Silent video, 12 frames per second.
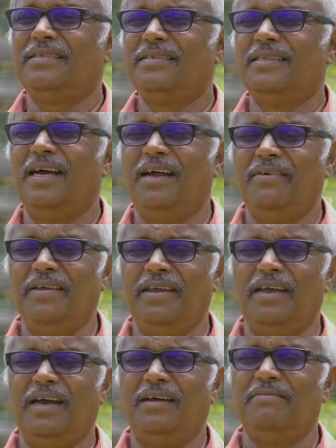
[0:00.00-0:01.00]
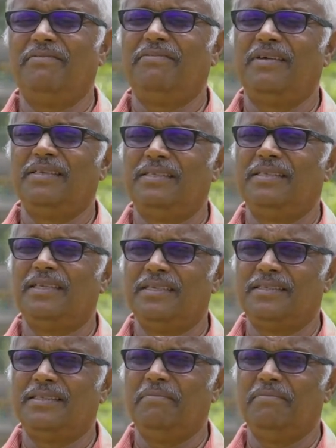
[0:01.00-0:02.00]
NARI have as
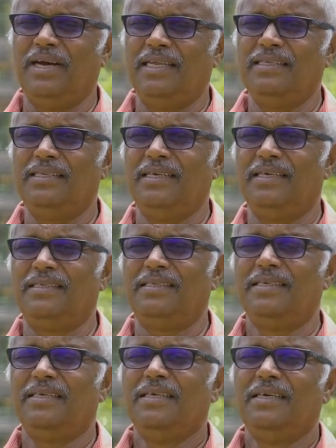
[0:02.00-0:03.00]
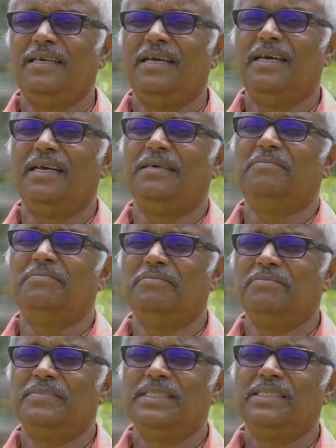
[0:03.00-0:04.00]
that's the mandate um,
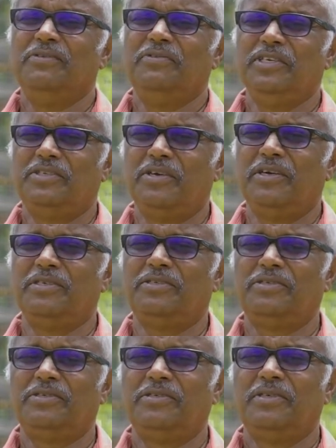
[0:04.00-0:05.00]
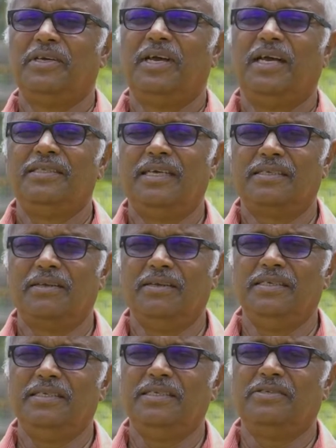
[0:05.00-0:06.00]
research and
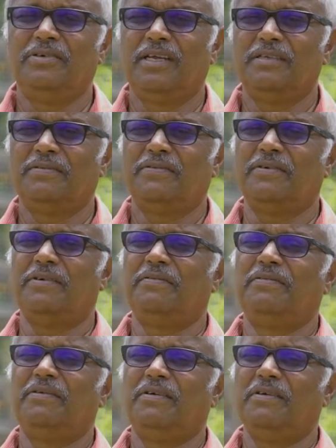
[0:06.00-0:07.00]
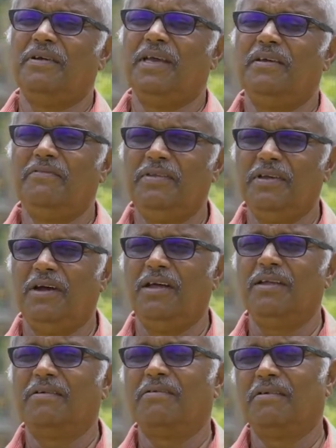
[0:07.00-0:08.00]
technology transfer for every
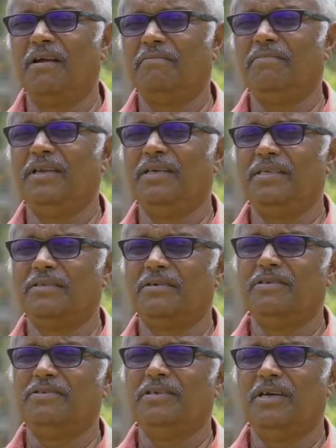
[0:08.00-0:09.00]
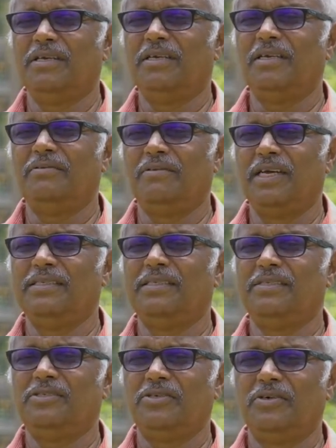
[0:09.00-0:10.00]
other crop in this country other than rice
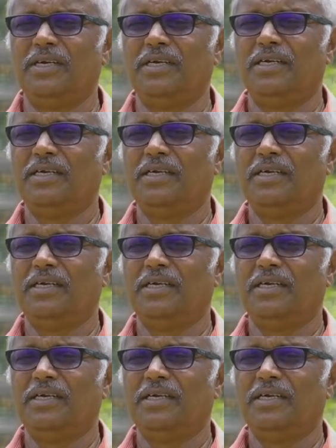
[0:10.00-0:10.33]
and sugar.